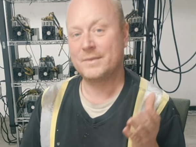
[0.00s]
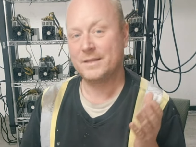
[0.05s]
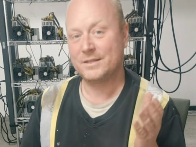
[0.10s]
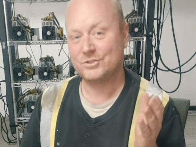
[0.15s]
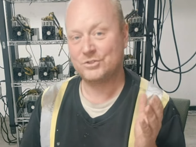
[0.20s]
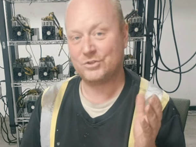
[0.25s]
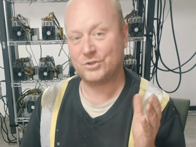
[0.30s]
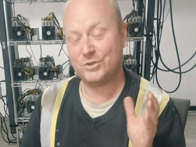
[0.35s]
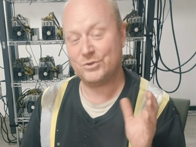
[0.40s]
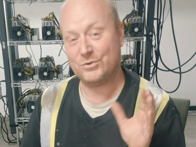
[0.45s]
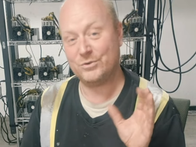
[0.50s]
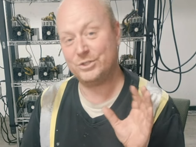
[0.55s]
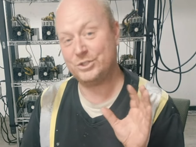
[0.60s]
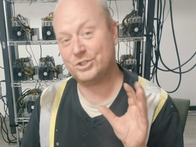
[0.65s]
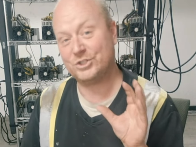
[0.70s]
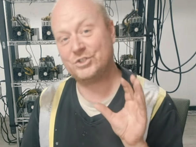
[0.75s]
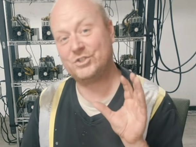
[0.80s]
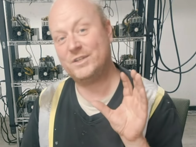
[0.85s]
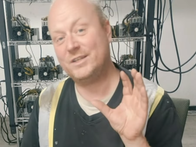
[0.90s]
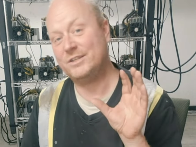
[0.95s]
So you
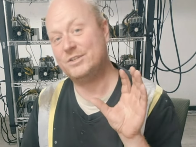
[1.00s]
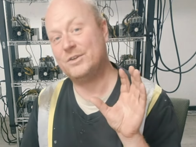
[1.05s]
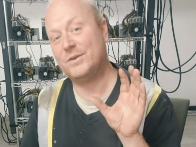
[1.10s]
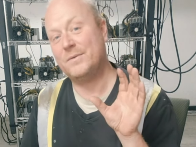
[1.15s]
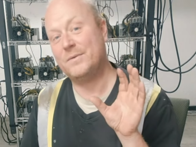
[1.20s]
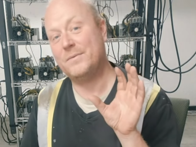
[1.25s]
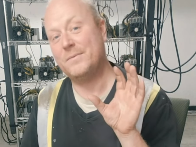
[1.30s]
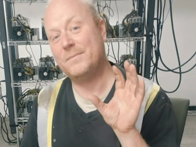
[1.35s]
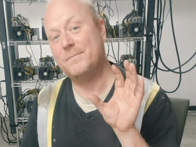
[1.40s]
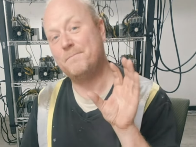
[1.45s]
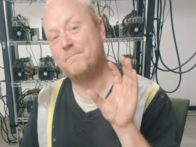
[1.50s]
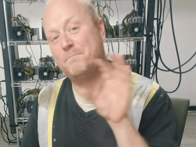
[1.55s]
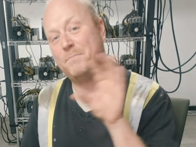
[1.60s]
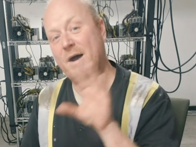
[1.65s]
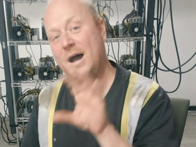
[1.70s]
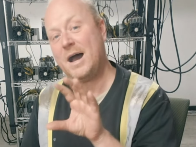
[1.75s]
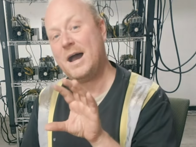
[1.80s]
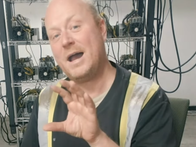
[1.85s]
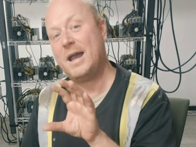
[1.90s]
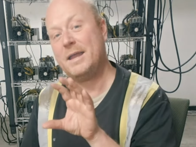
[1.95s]
just need to
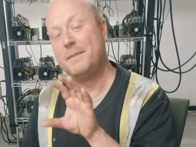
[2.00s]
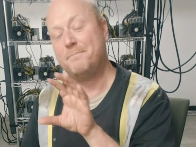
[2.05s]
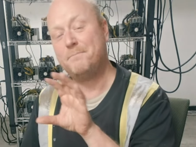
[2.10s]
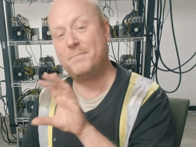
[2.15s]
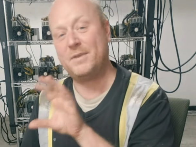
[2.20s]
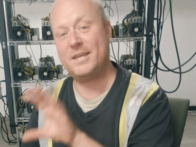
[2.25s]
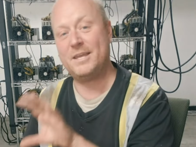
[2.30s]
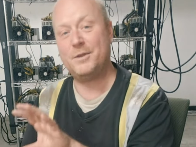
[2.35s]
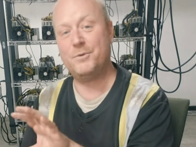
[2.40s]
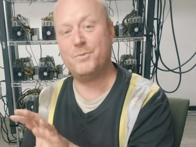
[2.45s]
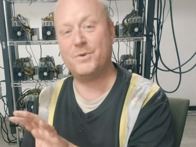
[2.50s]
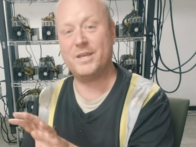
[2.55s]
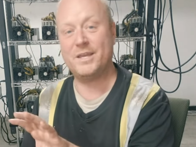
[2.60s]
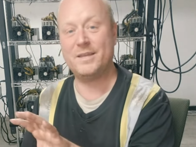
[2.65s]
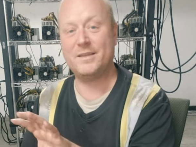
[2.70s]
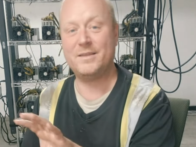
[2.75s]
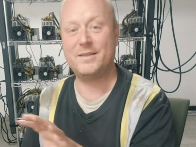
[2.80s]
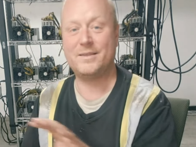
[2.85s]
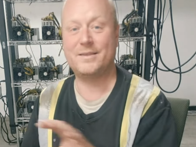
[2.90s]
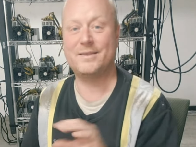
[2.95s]
buy
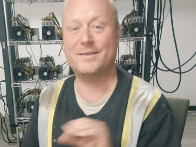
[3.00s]
pWeth,